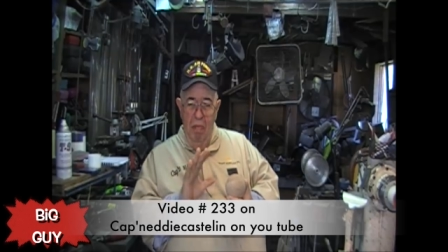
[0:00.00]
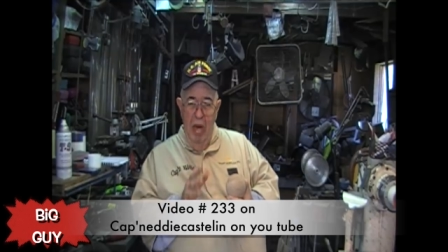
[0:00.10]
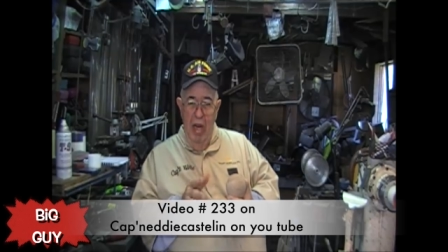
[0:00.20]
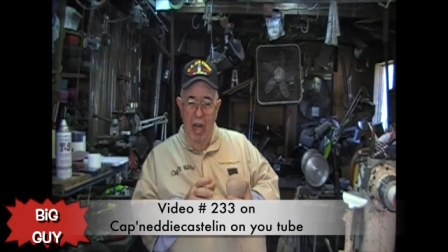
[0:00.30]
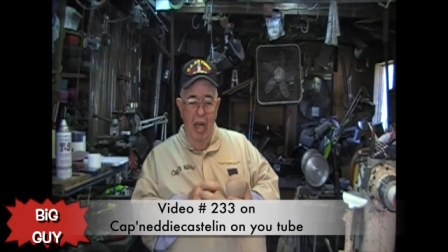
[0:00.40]

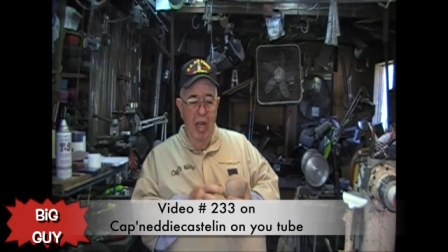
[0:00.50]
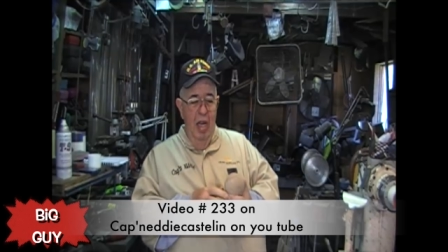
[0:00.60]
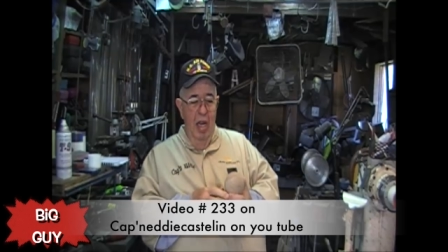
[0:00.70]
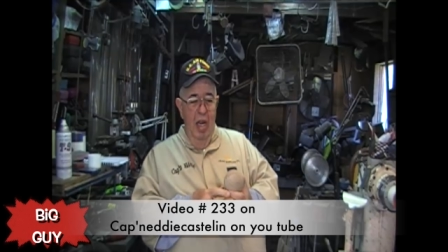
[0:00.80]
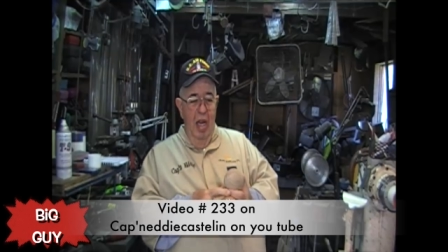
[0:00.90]
meeting
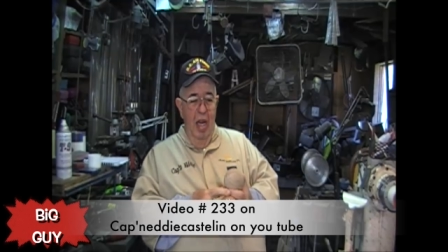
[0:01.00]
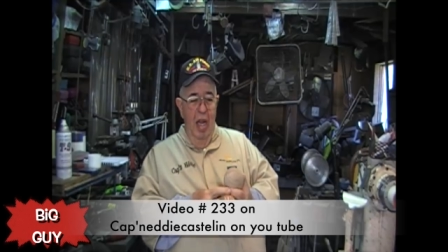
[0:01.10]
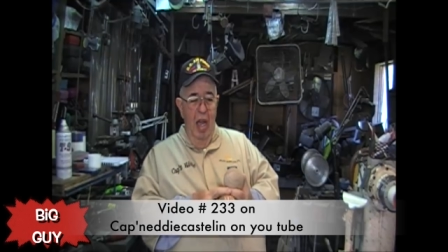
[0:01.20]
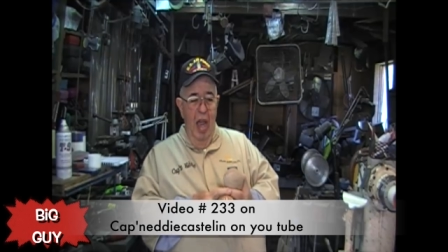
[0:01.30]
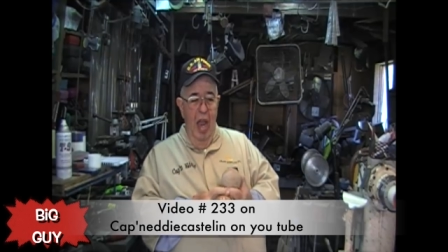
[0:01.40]

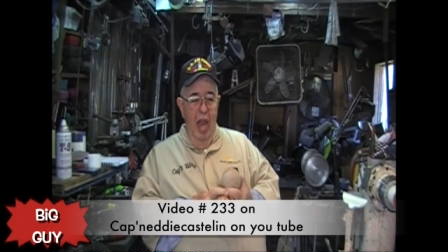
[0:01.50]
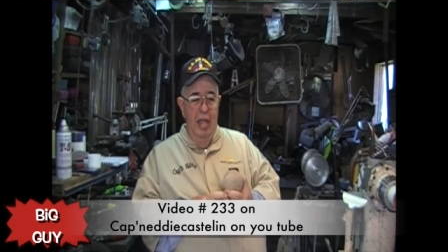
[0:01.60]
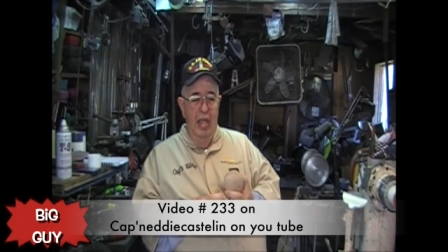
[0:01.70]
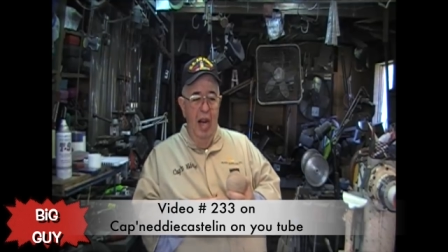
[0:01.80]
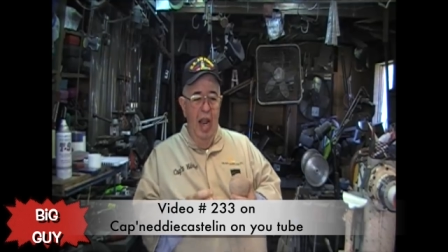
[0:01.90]

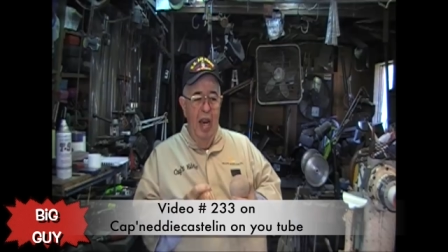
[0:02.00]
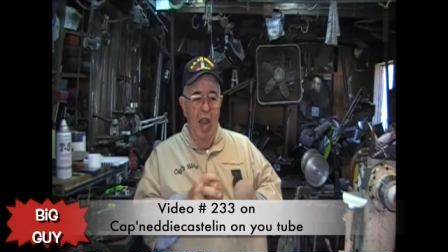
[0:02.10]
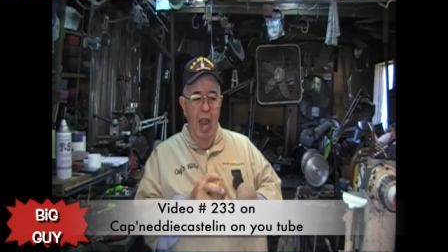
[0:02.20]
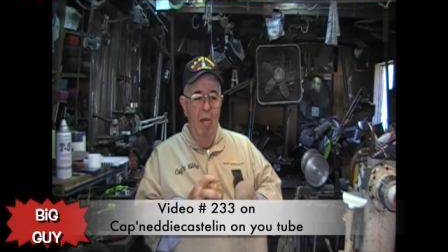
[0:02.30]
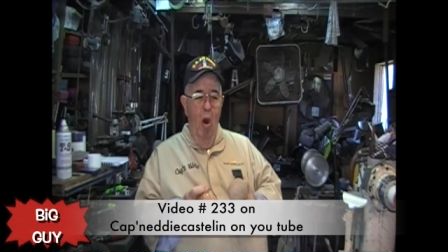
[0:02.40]
and then I
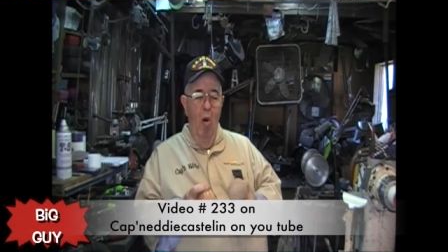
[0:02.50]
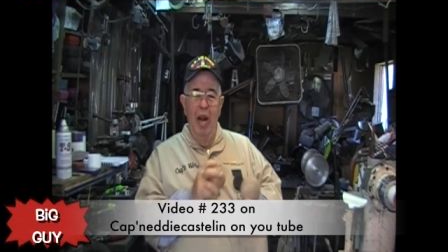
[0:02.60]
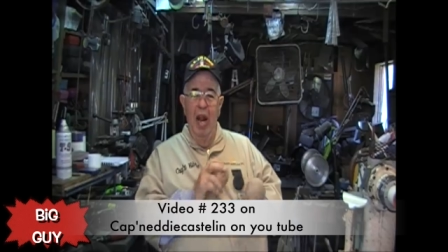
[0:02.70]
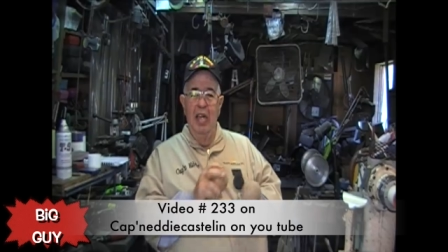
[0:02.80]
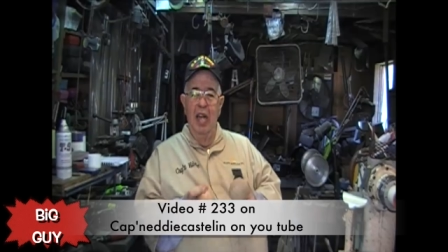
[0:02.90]
came home
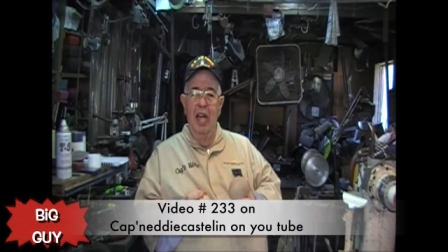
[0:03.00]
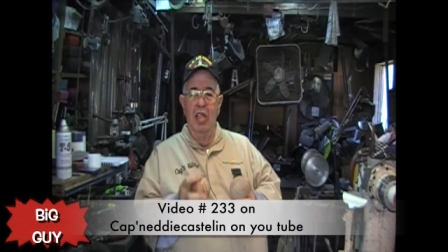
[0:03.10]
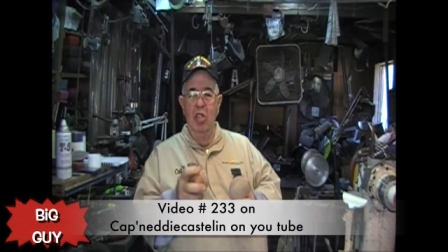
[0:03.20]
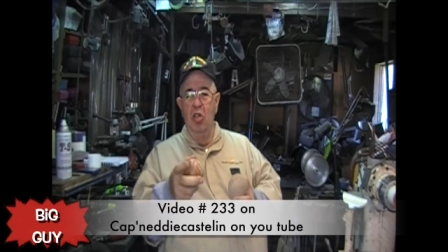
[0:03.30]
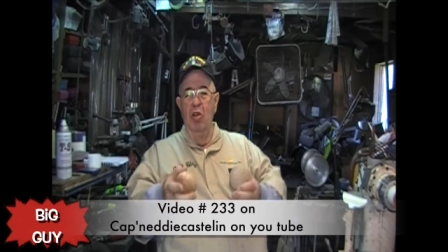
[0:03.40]
and I did it
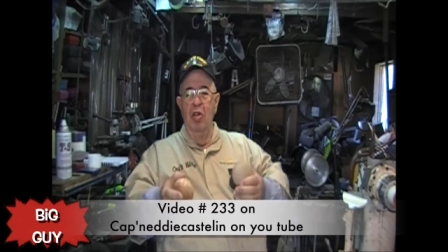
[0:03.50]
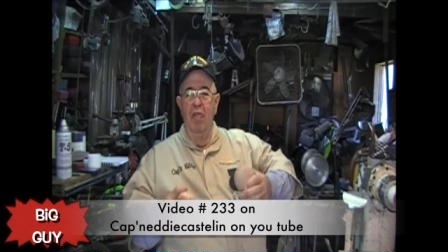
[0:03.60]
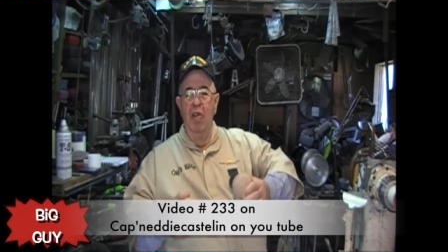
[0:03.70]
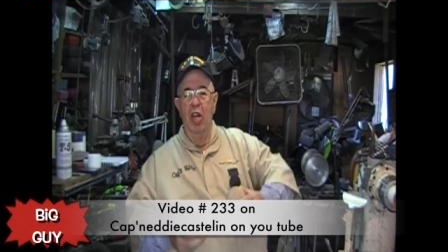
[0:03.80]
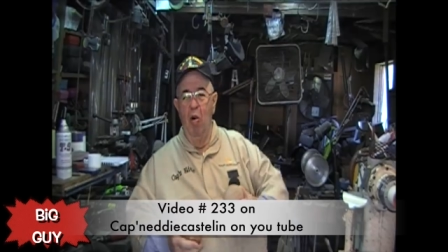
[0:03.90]
and showed you a
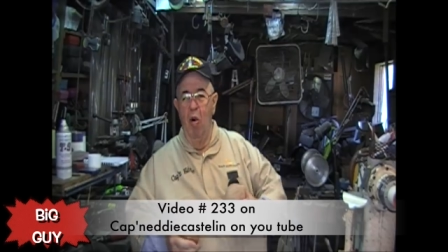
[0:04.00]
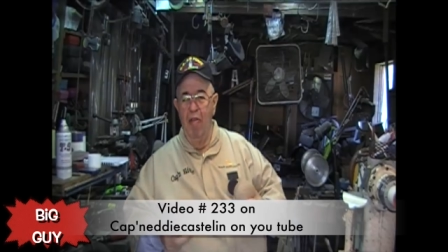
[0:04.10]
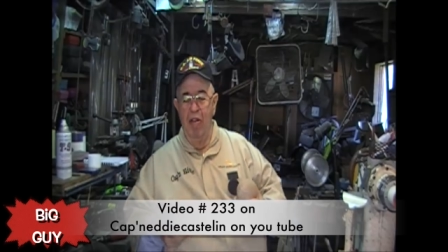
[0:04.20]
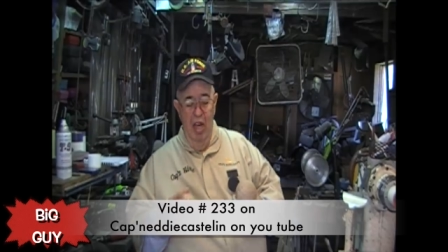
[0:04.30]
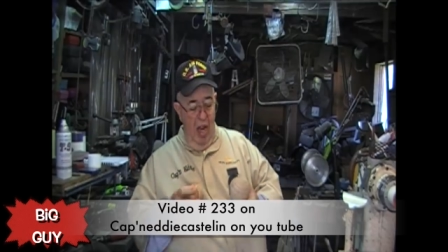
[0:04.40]
video
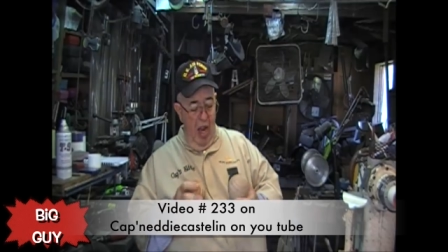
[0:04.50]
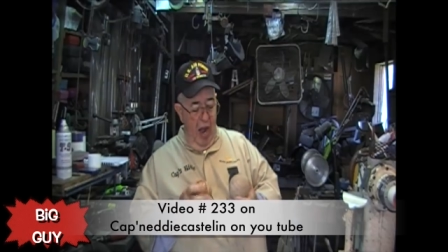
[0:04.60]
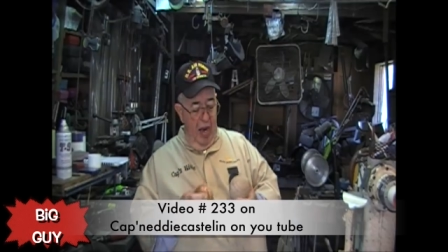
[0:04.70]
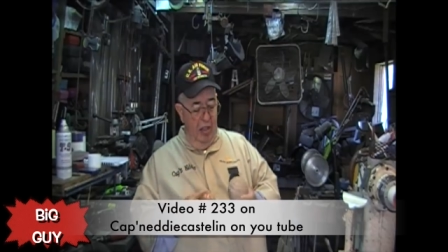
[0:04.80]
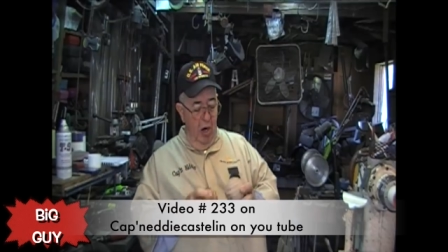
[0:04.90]
of
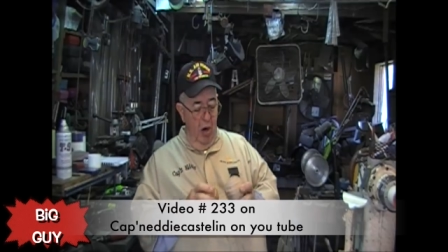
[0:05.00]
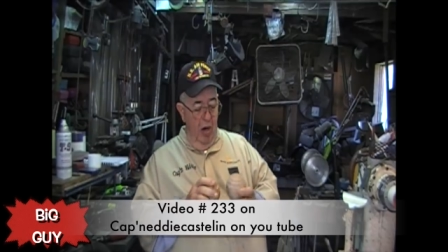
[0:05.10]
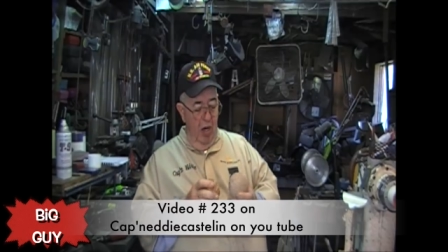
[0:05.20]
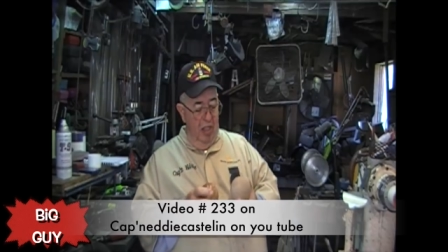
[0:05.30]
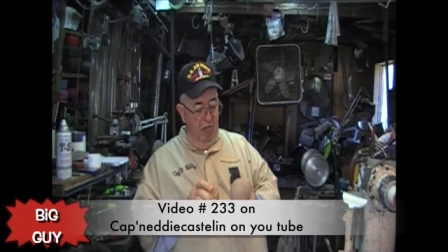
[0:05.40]
how to
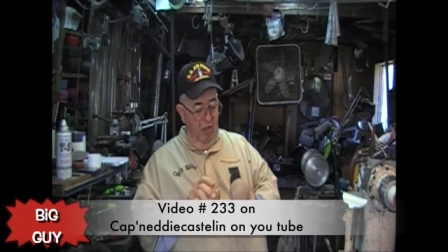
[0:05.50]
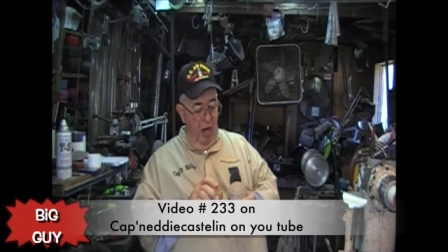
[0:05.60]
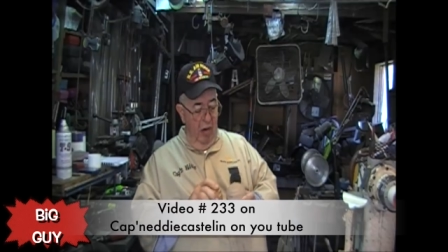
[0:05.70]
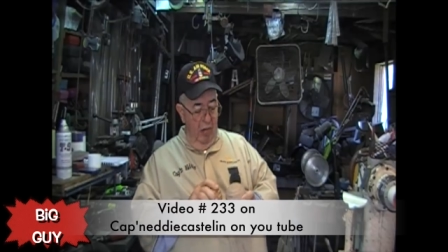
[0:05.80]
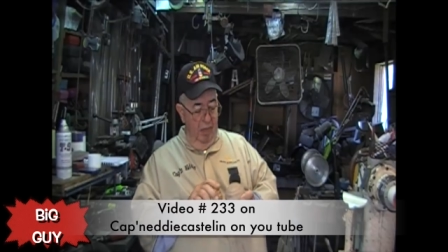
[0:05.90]
turn a
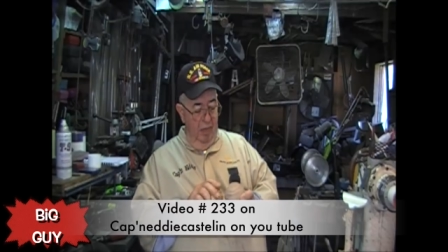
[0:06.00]
sphere